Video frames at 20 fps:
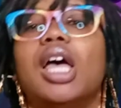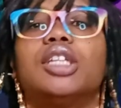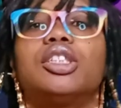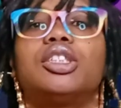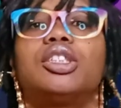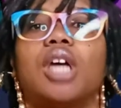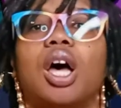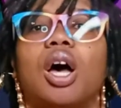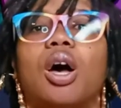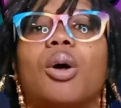
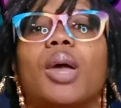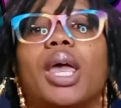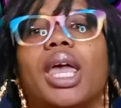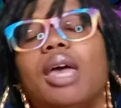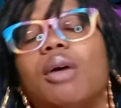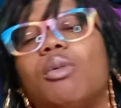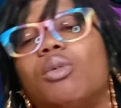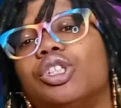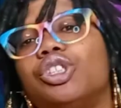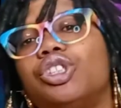So
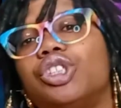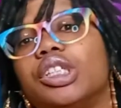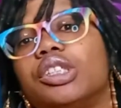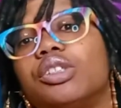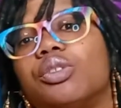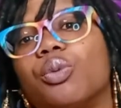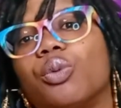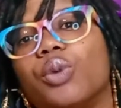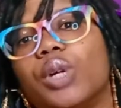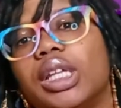it was just
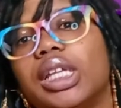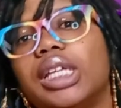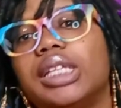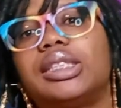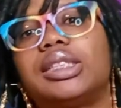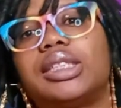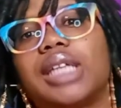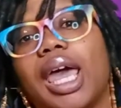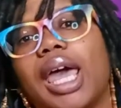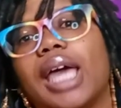really
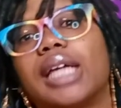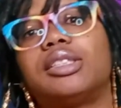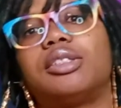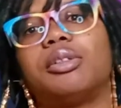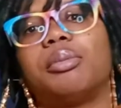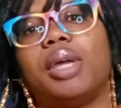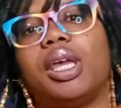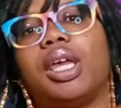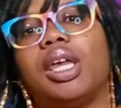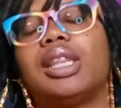sad to
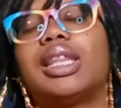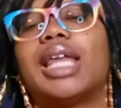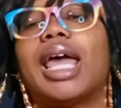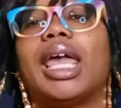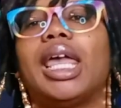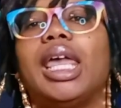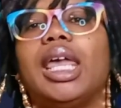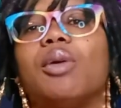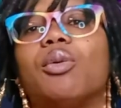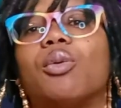me
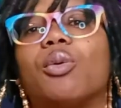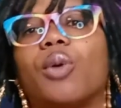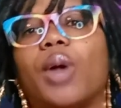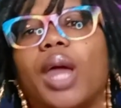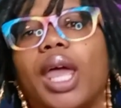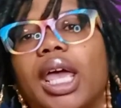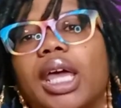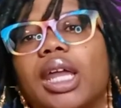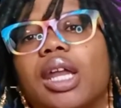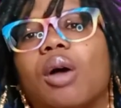that he
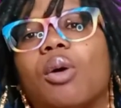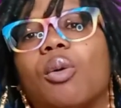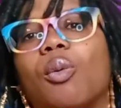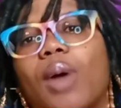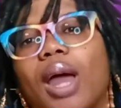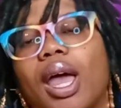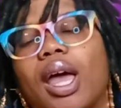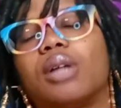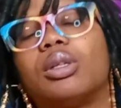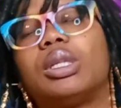ran
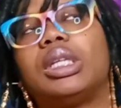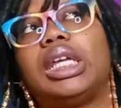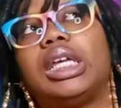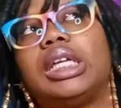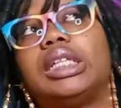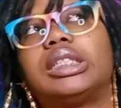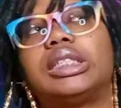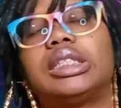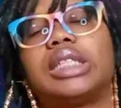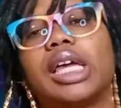around
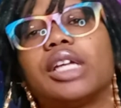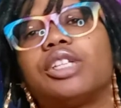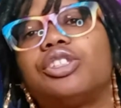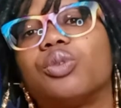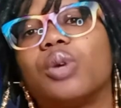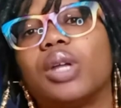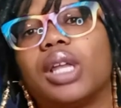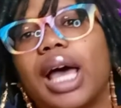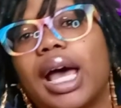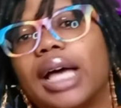
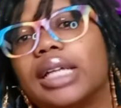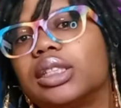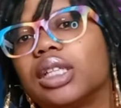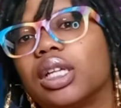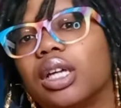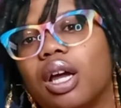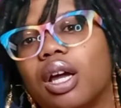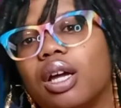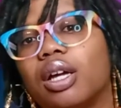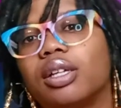desexualizing
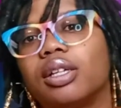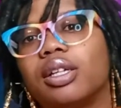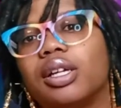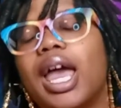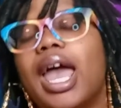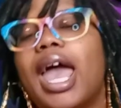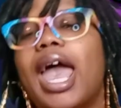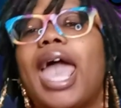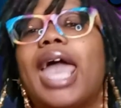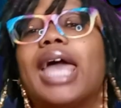her
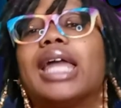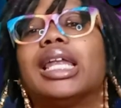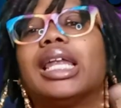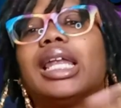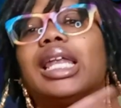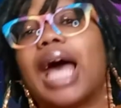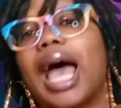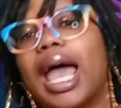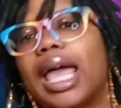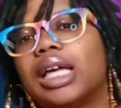and
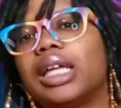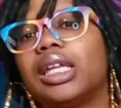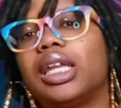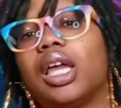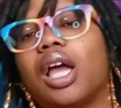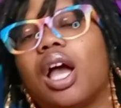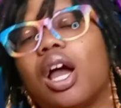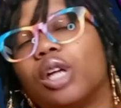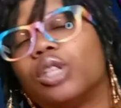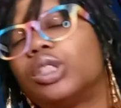
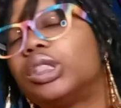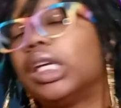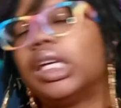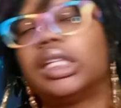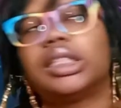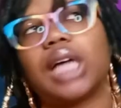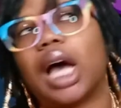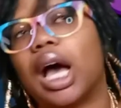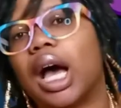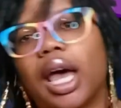likening her to
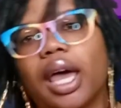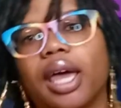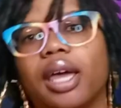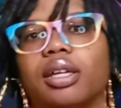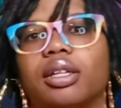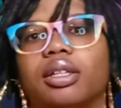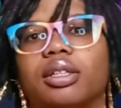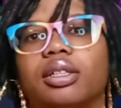his aunt.